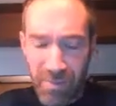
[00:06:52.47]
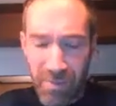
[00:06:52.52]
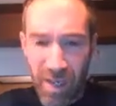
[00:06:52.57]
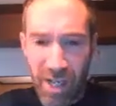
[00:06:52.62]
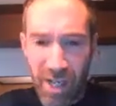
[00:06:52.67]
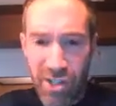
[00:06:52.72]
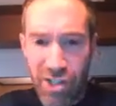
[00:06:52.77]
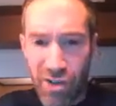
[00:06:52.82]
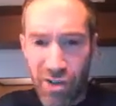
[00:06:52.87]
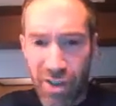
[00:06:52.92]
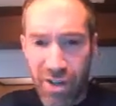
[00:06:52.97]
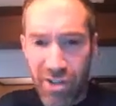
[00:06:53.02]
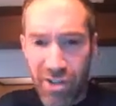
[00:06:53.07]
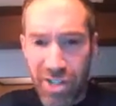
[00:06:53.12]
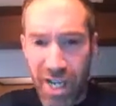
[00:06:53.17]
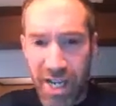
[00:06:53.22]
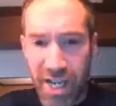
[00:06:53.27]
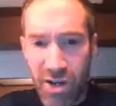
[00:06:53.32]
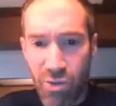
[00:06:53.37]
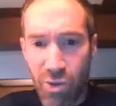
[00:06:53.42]
And so they're
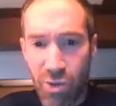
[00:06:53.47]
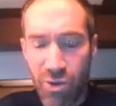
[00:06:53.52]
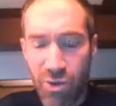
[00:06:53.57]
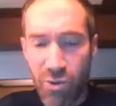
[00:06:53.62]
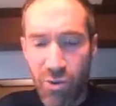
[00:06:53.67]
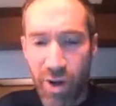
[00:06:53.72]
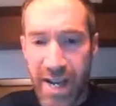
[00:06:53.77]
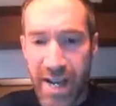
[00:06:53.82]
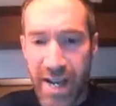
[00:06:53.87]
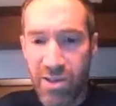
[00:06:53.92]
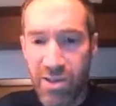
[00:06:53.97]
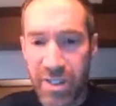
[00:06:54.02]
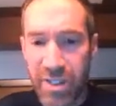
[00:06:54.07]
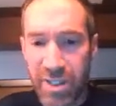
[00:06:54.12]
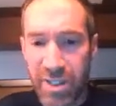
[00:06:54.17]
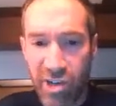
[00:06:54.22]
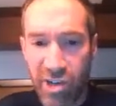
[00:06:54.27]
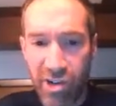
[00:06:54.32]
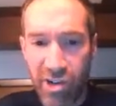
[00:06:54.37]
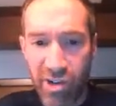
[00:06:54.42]
saying rank them in
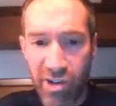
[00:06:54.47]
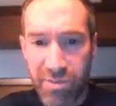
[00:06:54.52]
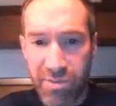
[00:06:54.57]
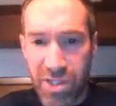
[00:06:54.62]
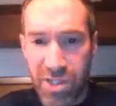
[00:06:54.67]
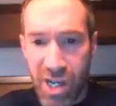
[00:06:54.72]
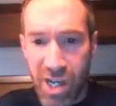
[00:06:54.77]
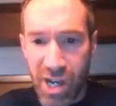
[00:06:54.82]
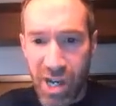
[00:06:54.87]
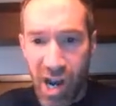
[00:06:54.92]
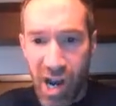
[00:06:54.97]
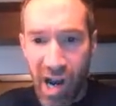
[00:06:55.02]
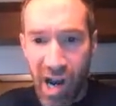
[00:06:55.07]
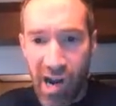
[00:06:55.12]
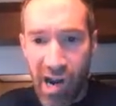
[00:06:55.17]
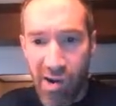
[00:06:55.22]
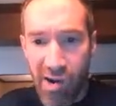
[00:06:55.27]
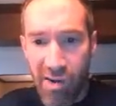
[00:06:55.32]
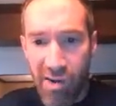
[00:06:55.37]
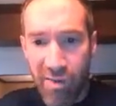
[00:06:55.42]
terms
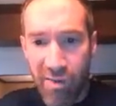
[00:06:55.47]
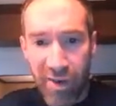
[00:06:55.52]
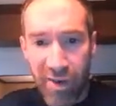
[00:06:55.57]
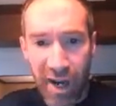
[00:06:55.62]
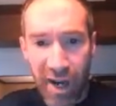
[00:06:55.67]
of